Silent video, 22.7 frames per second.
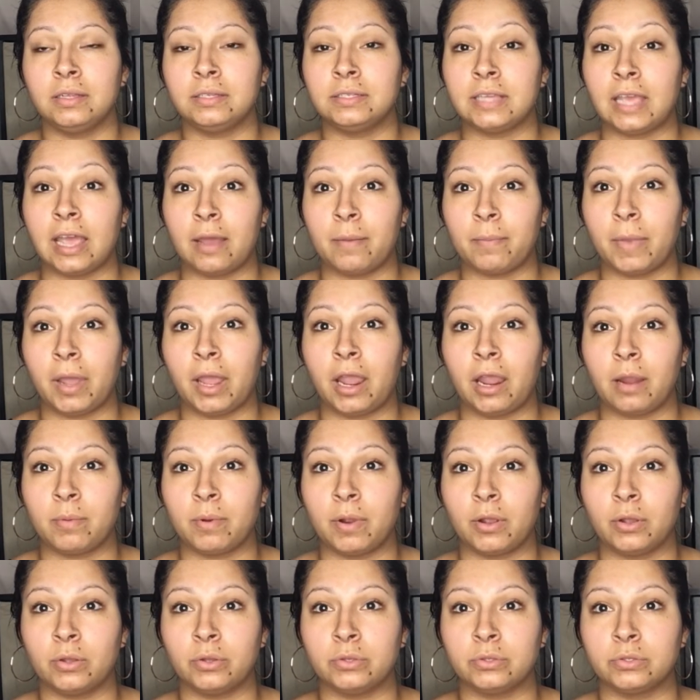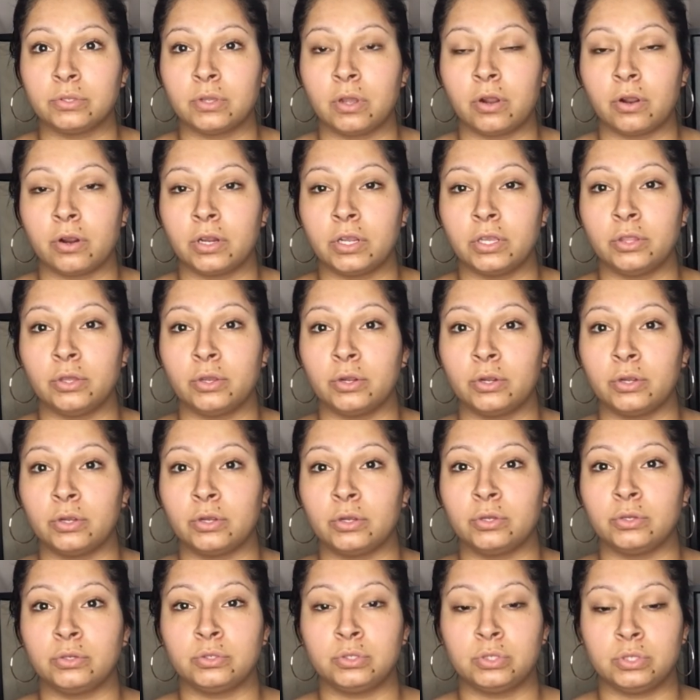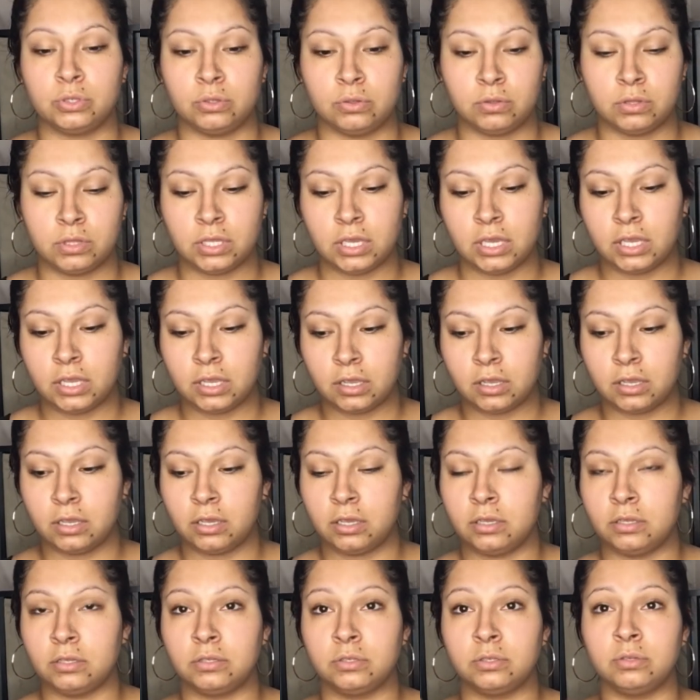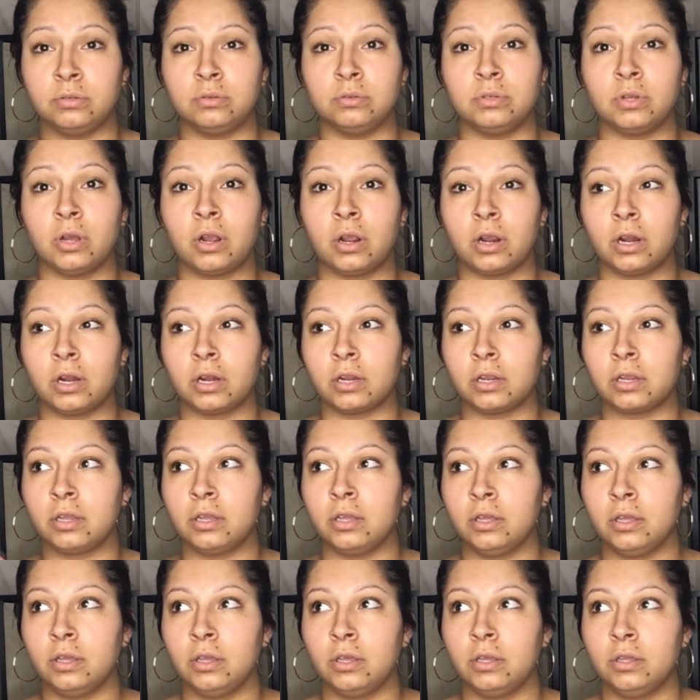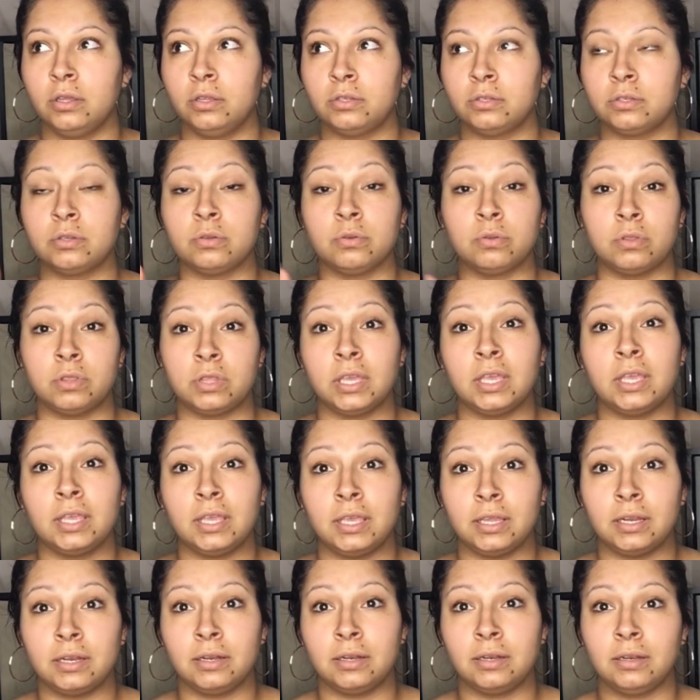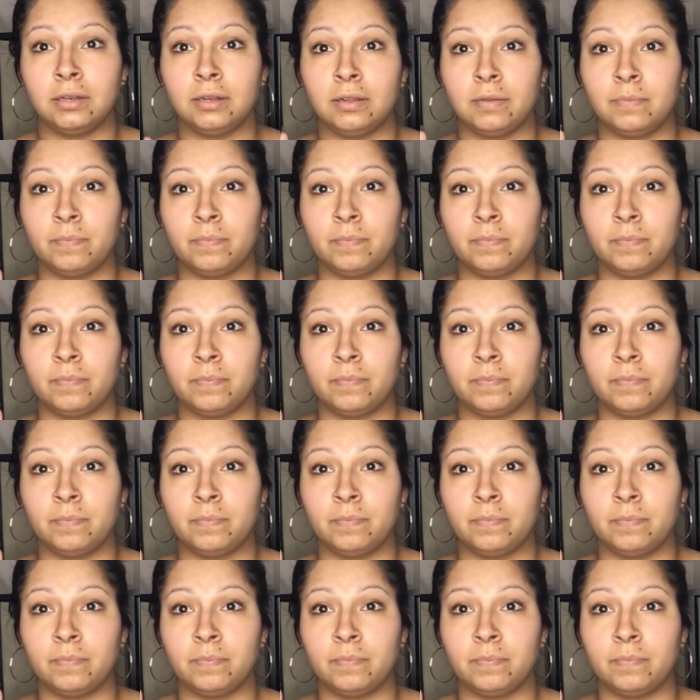damn, my eyebrows are either too thick, too dark, too thin,